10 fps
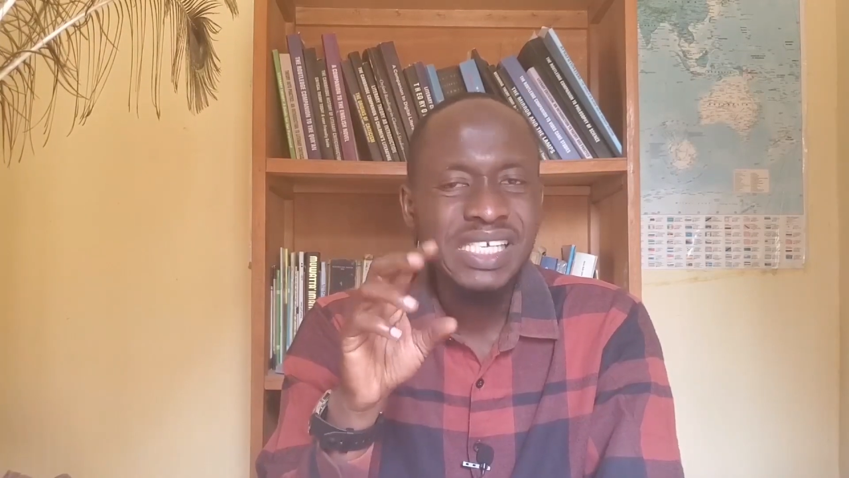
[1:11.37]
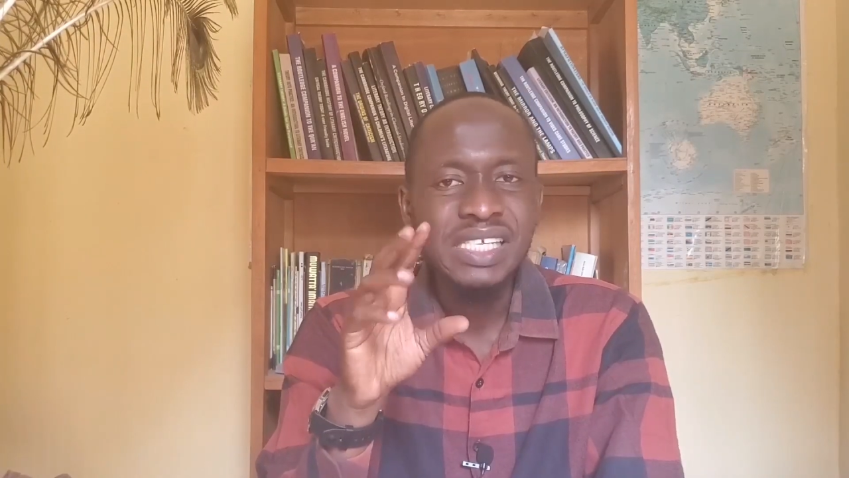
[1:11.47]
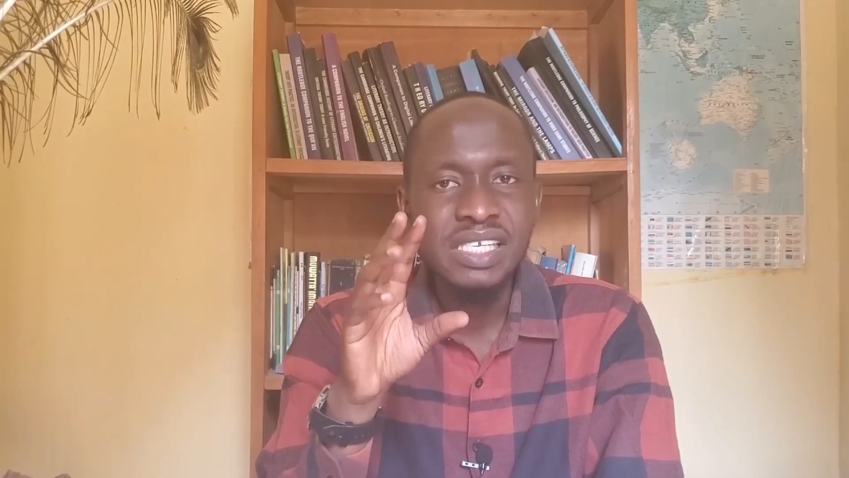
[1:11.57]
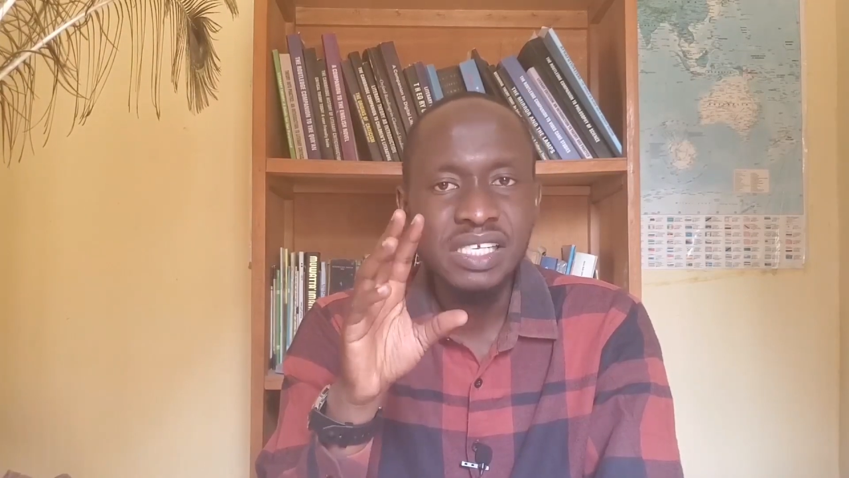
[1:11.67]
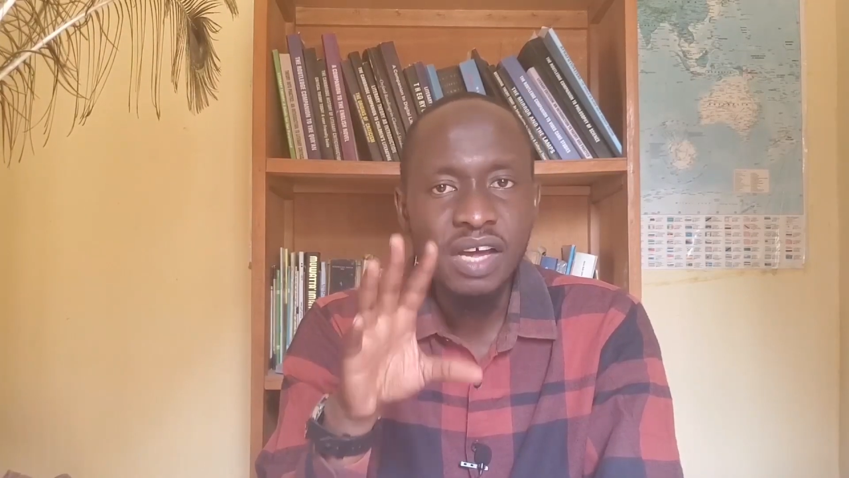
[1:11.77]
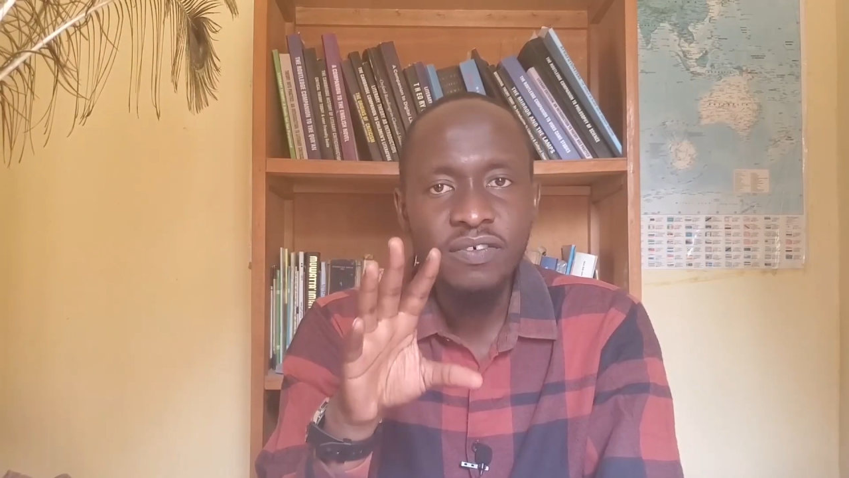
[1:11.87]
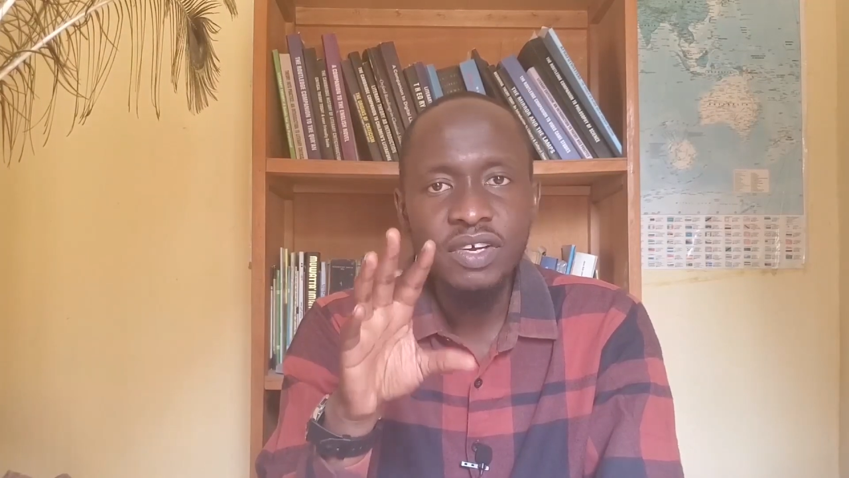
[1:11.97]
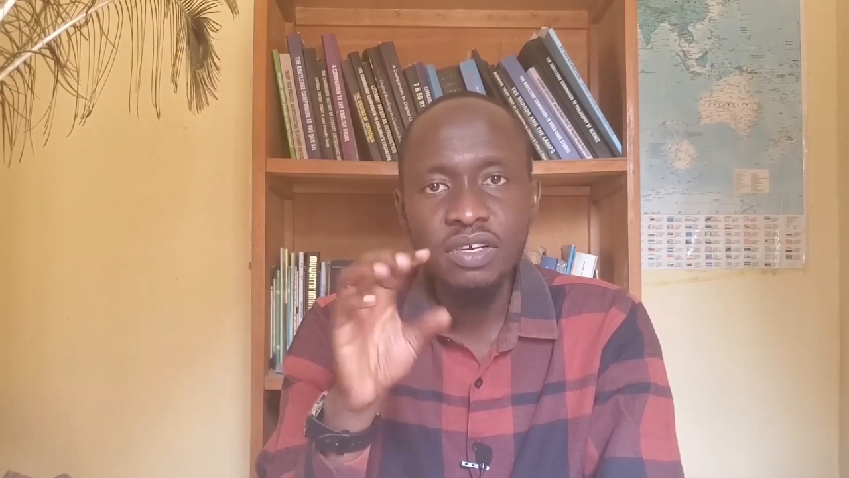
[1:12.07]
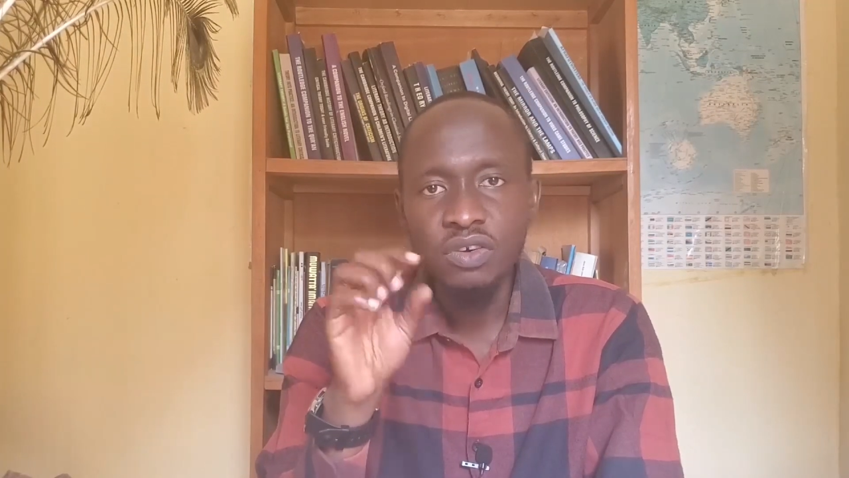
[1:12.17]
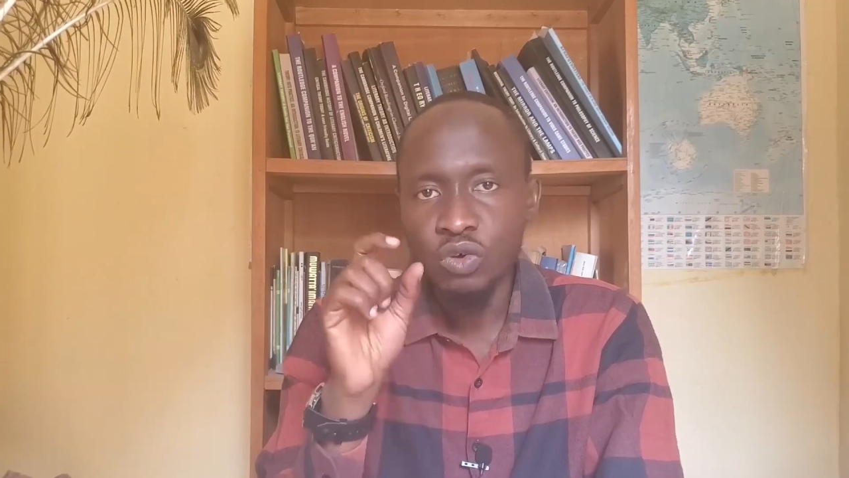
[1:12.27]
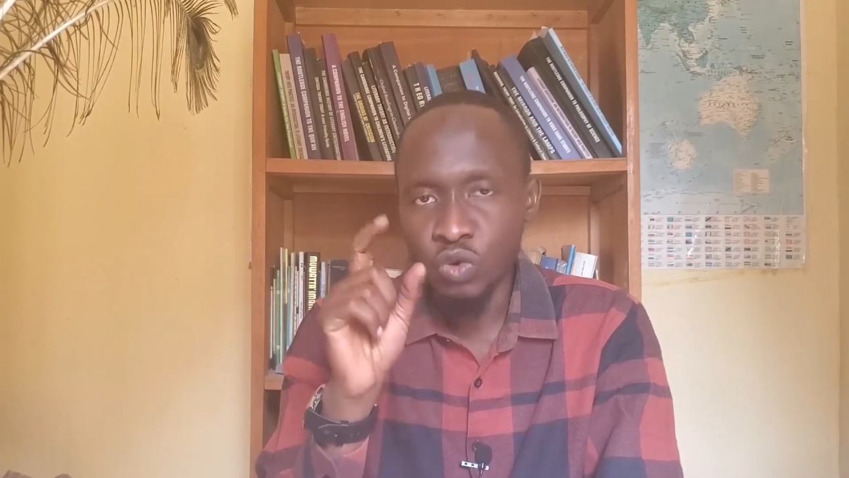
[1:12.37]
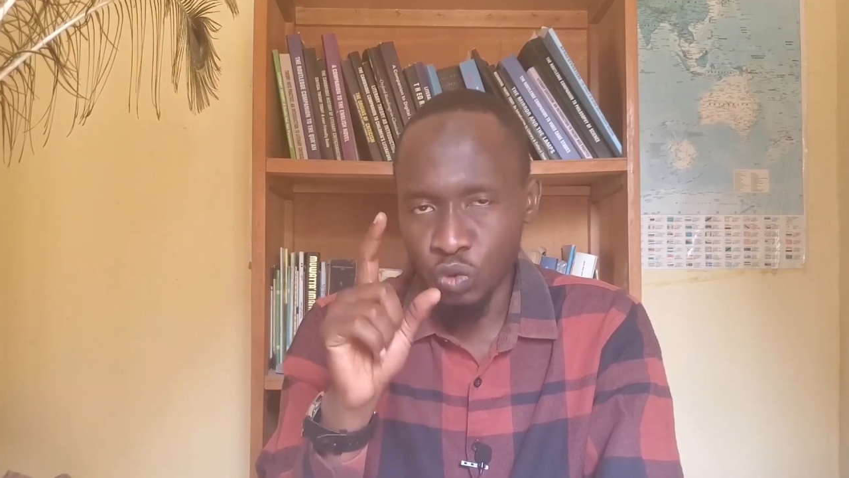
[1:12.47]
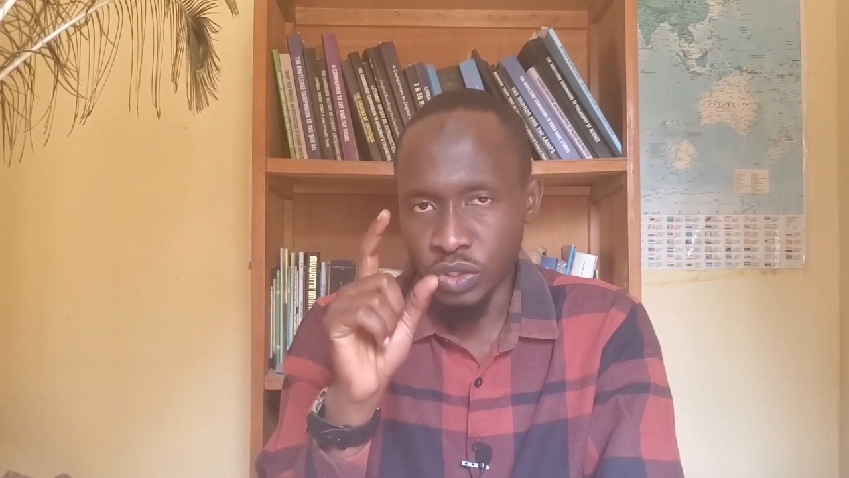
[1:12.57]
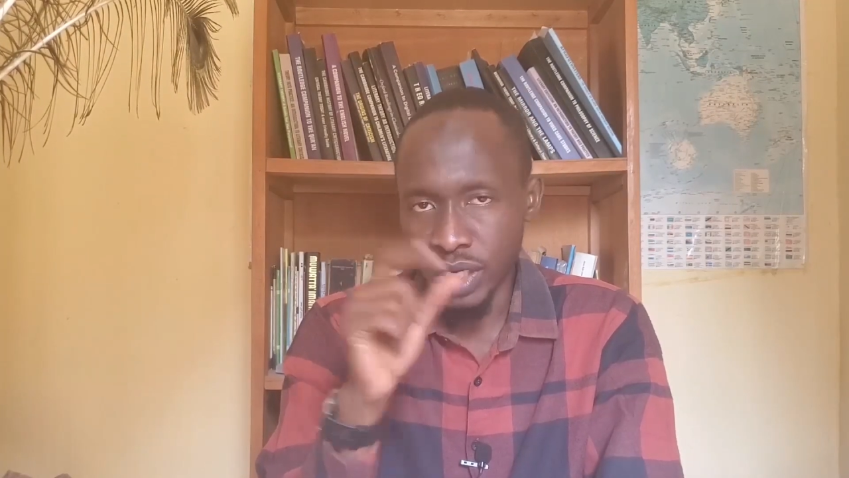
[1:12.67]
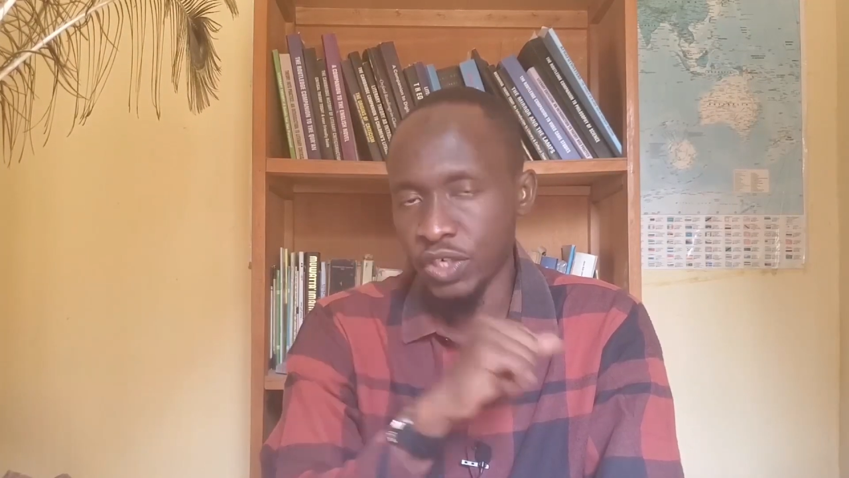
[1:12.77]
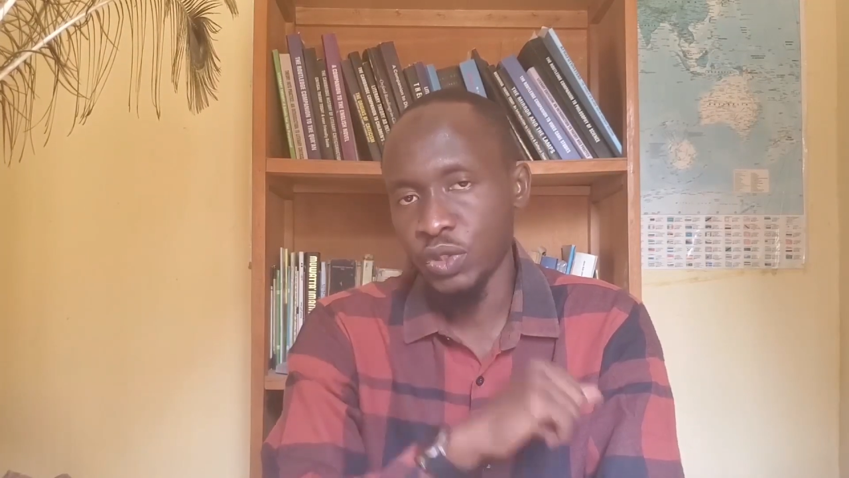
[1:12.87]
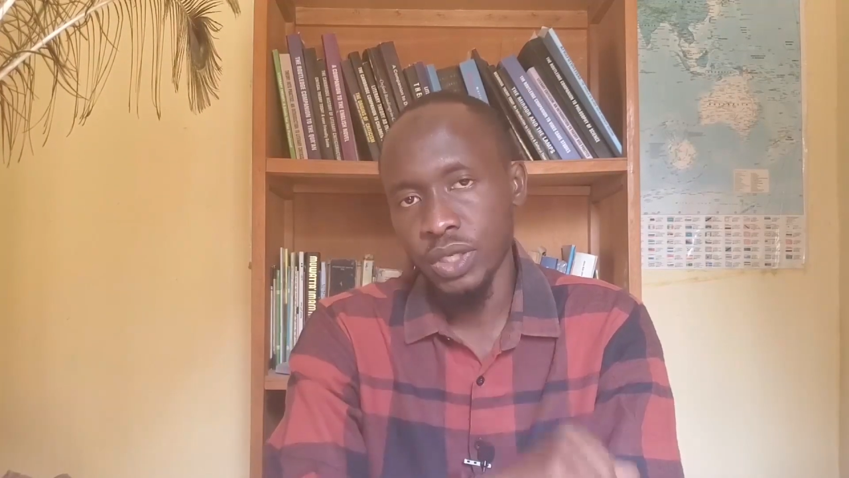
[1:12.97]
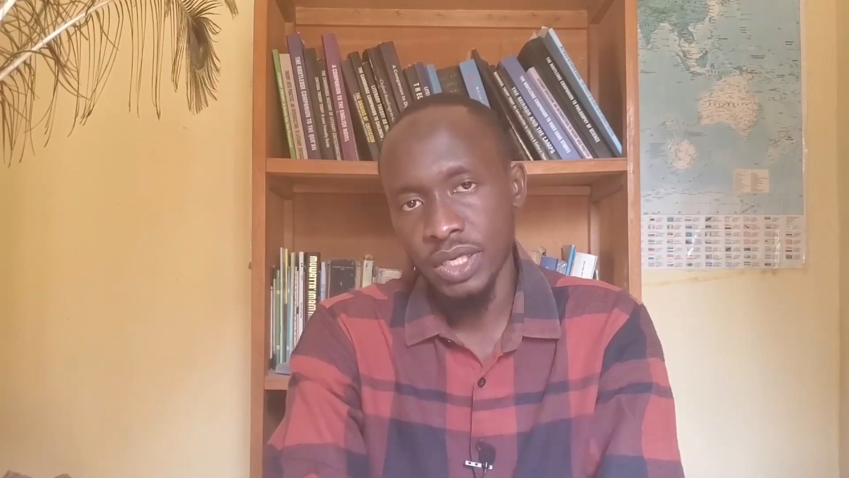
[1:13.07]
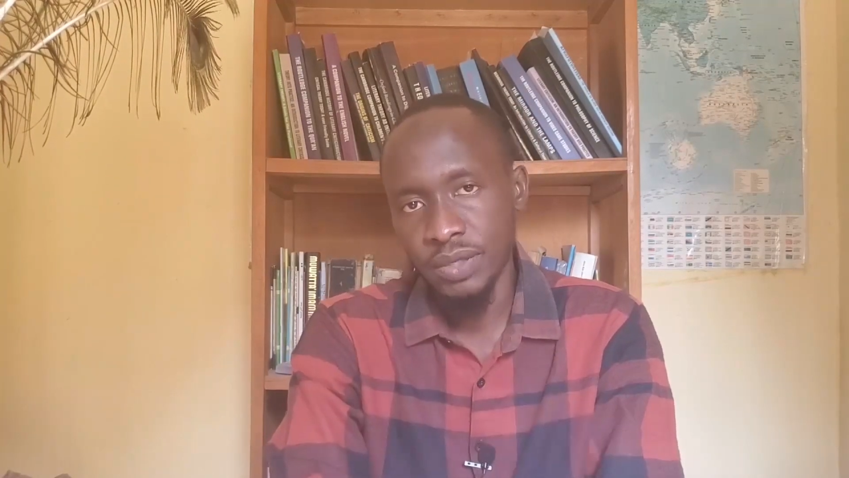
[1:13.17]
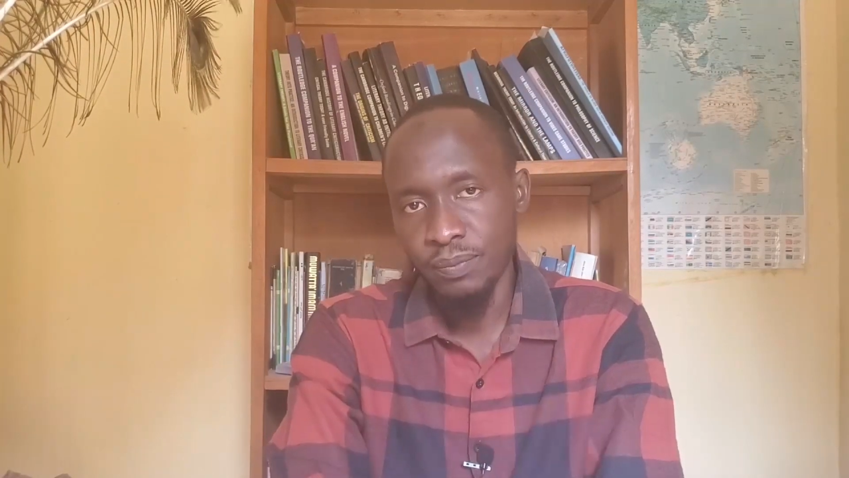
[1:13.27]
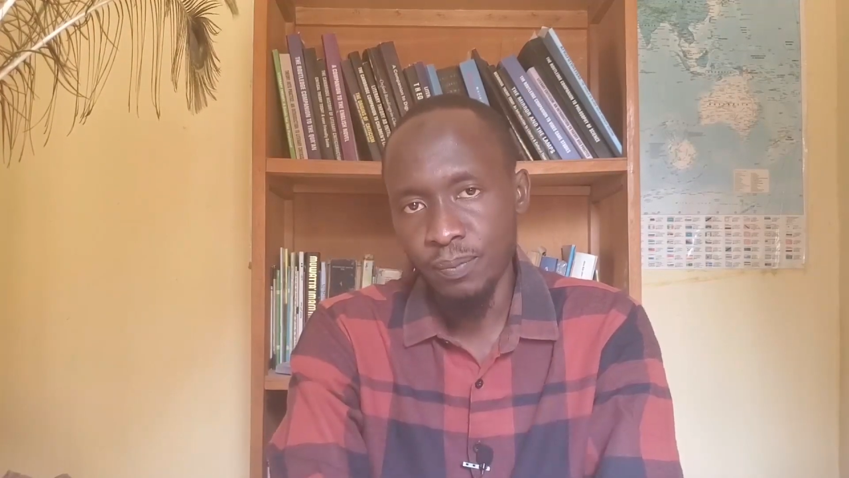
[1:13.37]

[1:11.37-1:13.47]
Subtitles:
7 rules actually.